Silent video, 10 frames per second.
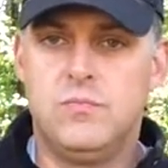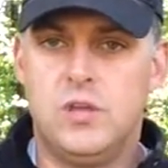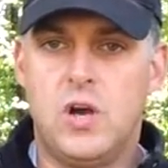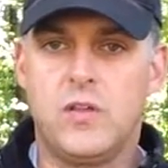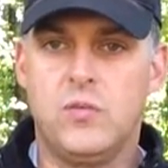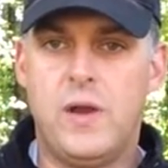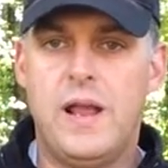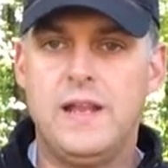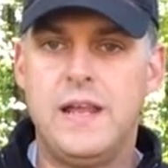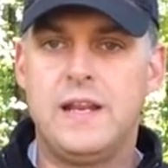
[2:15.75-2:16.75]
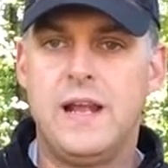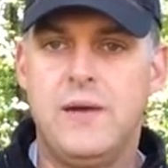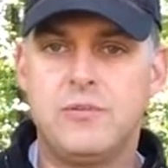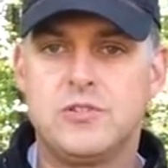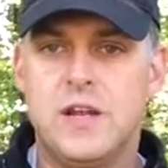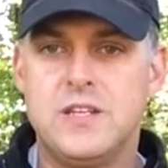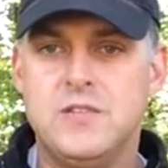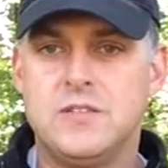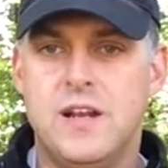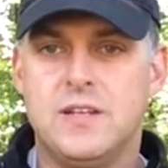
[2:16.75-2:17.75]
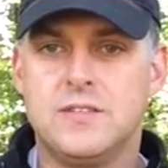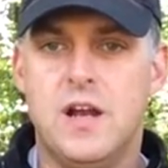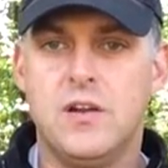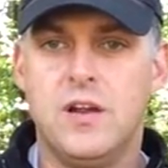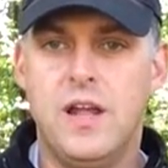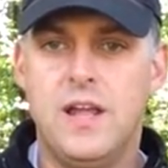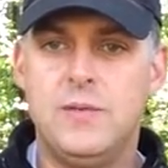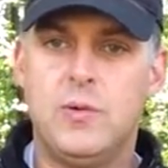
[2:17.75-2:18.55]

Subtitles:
longer than what I needed. I was trying to use it at a soccer game.